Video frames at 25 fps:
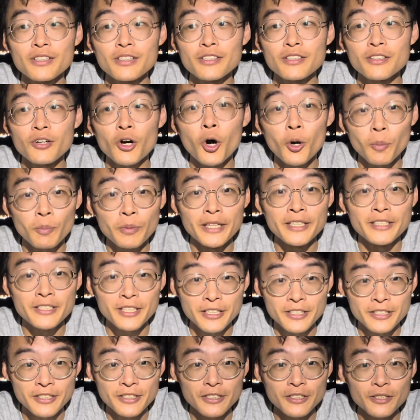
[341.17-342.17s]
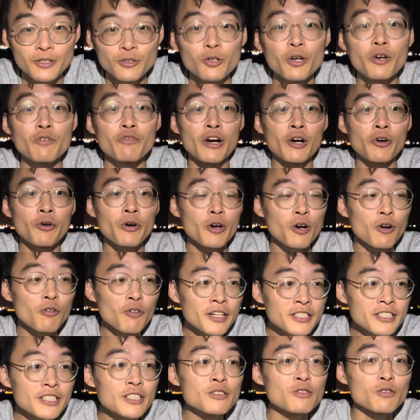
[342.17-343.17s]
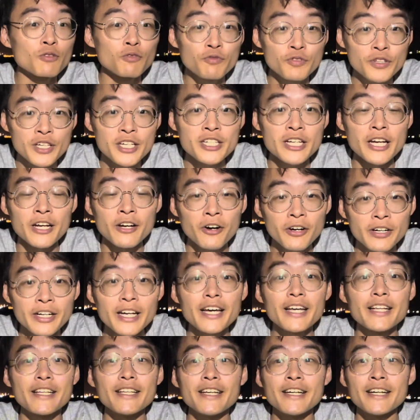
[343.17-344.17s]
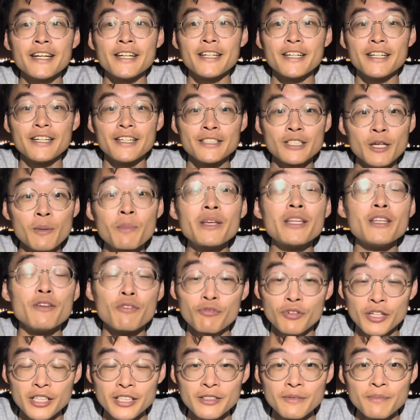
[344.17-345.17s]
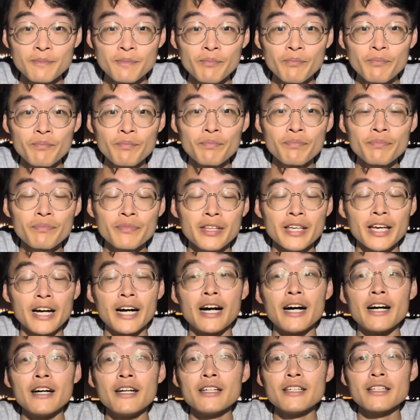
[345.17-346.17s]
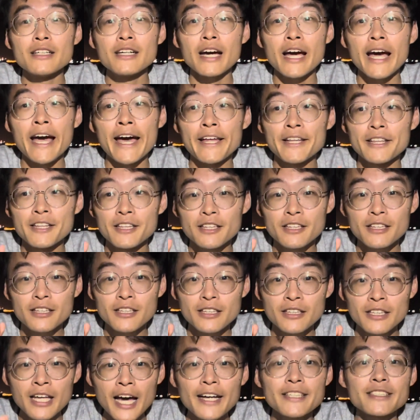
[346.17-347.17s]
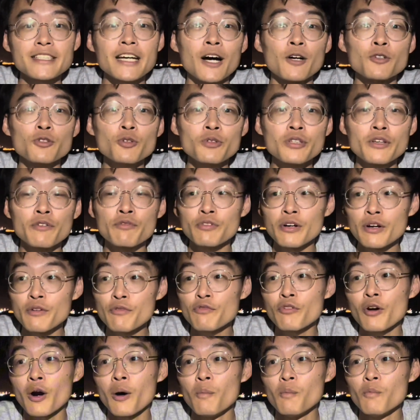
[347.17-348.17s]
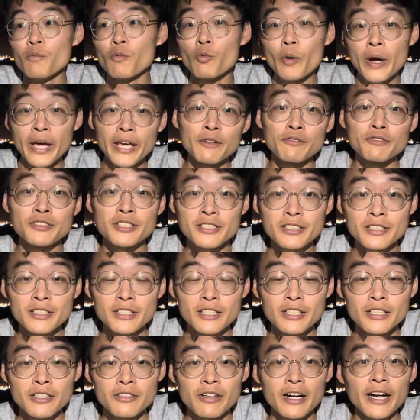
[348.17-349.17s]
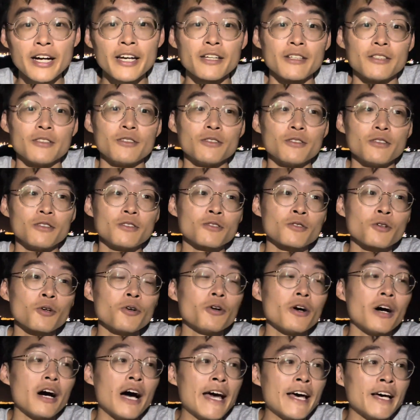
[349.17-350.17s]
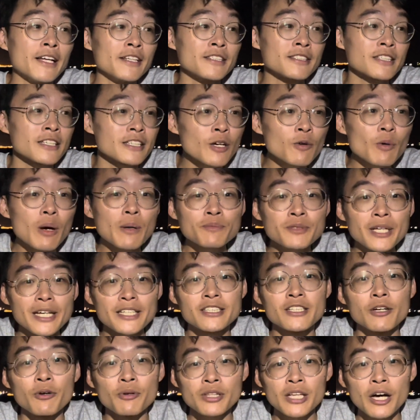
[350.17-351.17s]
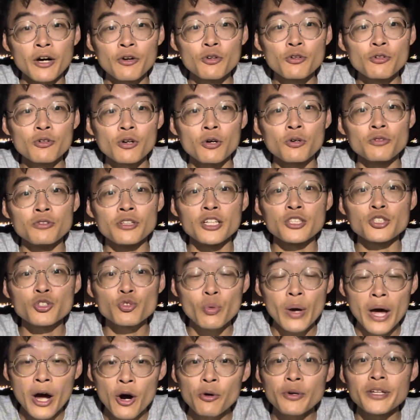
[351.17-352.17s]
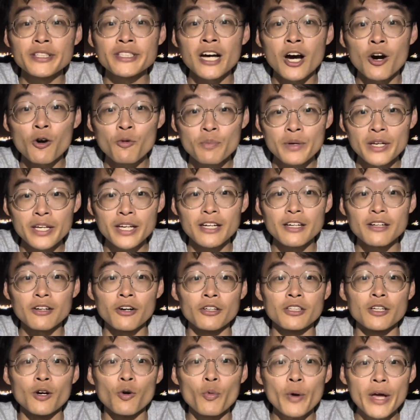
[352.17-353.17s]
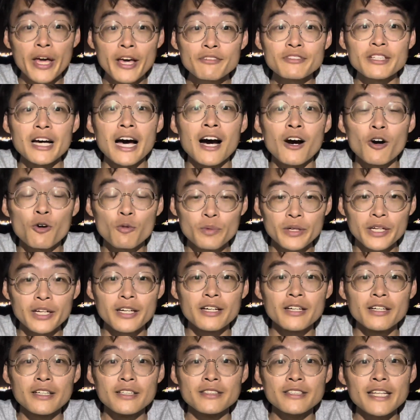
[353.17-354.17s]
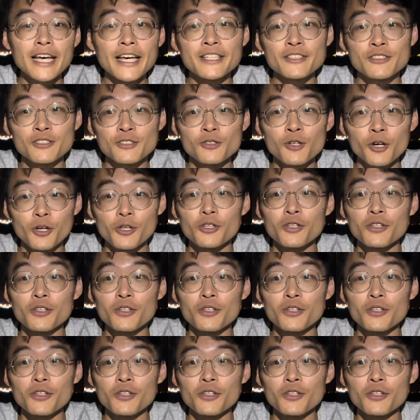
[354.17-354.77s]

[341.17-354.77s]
all places. So if you're going overseas to fish and all that, it's a bit different. Yeah, and tides are also different from waves, right? So, and certain websites, they will tell you, oh, the swell is how big, or the waves are how big. That is not